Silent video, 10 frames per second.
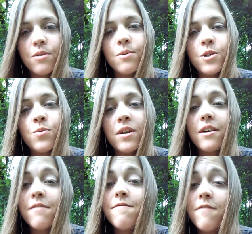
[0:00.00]
was when it
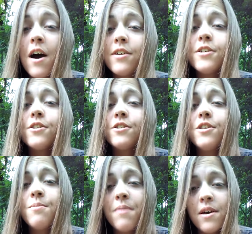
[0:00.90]
confined her to the
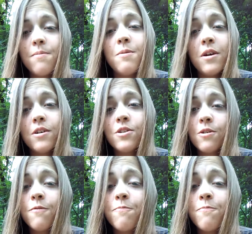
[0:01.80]
bed because her